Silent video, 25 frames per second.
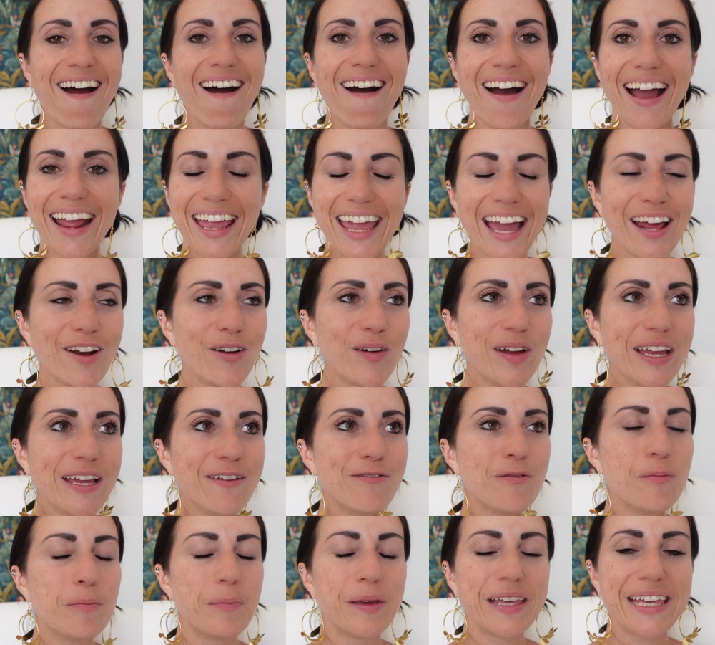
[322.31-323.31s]
I cannot
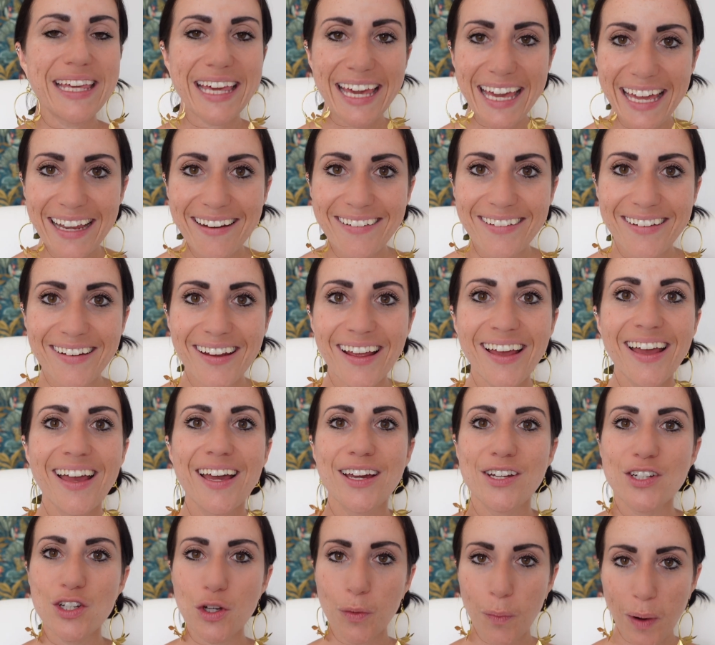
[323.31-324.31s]
even begin
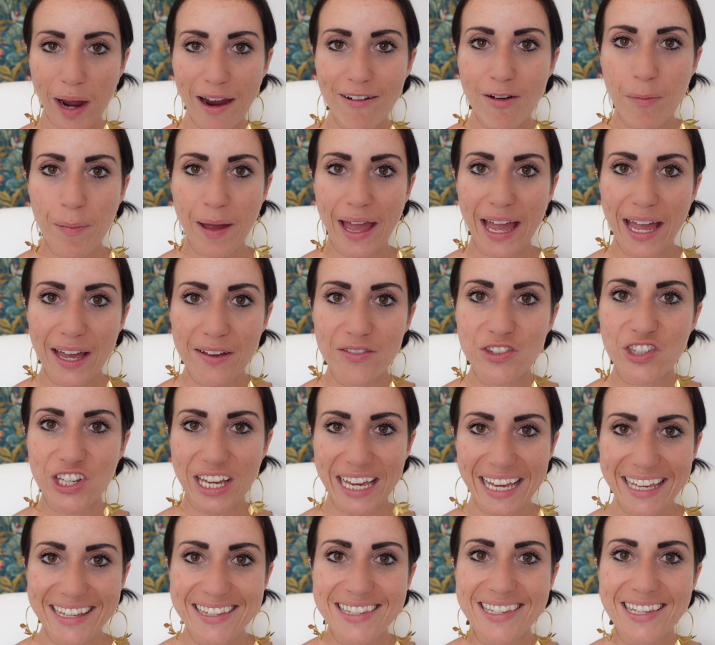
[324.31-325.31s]
to wear a pair of
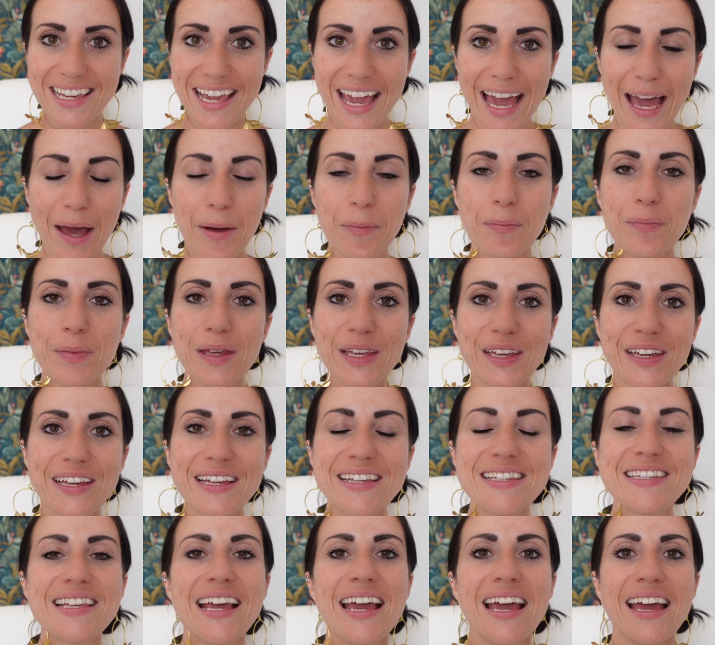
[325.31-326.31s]
jeans yet
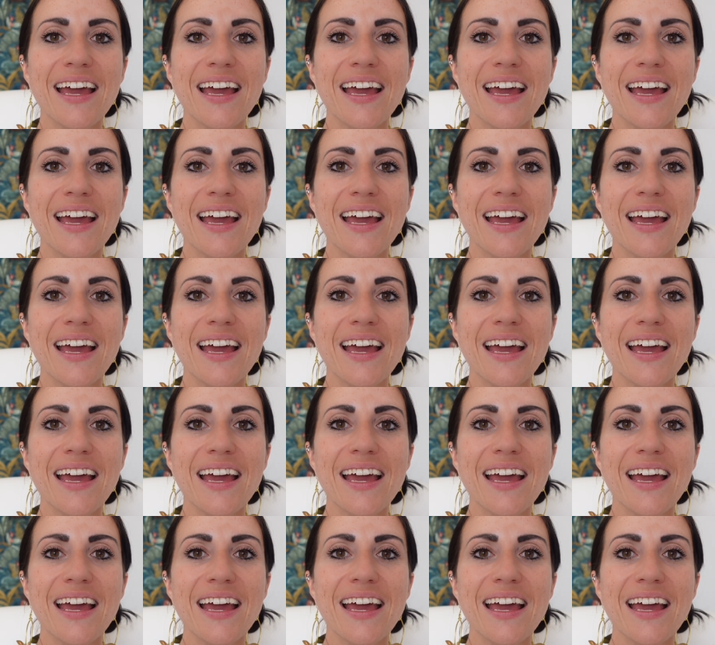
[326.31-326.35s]
because